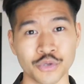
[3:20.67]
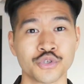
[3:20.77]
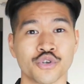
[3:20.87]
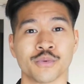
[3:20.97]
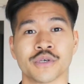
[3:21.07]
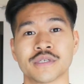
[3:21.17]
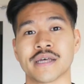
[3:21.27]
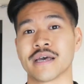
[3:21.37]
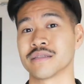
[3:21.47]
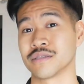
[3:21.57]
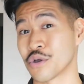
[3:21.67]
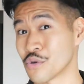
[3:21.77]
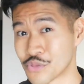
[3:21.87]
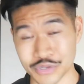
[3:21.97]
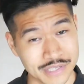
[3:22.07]
YouTubers that know
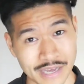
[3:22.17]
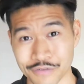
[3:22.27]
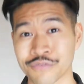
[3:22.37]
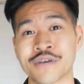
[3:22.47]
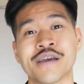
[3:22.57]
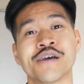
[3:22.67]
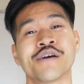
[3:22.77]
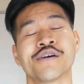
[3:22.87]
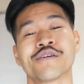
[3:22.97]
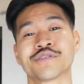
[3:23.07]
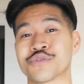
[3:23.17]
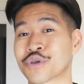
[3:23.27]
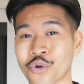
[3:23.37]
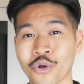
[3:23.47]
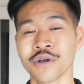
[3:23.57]
this stuff to the
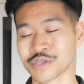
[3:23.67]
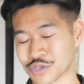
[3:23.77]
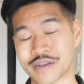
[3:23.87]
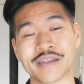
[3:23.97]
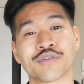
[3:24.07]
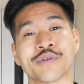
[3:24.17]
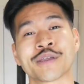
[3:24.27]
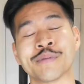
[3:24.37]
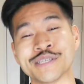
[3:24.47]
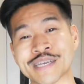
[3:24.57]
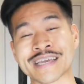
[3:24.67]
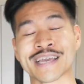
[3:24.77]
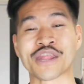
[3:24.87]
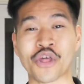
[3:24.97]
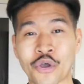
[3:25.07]
core, so I definitely recommend
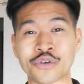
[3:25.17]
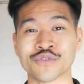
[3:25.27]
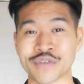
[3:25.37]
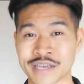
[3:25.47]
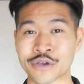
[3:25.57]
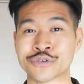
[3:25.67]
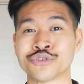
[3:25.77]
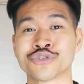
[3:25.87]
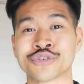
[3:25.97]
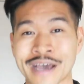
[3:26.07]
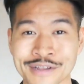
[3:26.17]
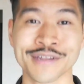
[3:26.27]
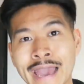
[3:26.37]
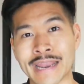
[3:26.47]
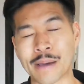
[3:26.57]
checking those videos out.
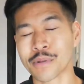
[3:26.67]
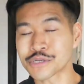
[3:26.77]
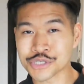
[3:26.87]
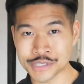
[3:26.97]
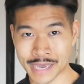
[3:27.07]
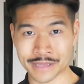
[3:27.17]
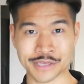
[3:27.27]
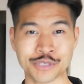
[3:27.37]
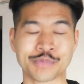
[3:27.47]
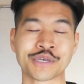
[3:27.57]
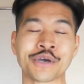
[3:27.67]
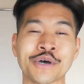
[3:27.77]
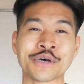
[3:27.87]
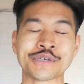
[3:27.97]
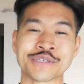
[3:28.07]
And I'm not just saying this
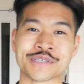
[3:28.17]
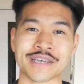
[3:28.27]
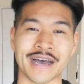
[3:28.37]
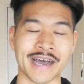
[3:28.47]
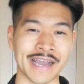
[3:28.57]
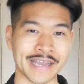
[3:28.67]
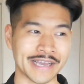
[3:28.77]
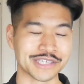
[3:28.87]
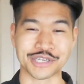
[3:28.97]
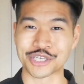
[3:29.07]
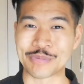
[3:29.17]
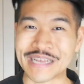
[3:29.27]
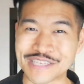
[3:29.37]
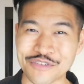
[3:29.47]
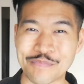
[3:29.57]
because it's an
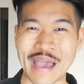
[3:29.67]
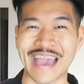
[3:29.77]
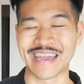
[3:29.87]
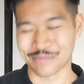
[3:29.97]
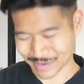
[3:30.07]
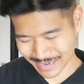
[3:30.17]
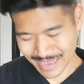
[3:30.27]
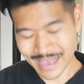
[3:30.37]
expensive pant, but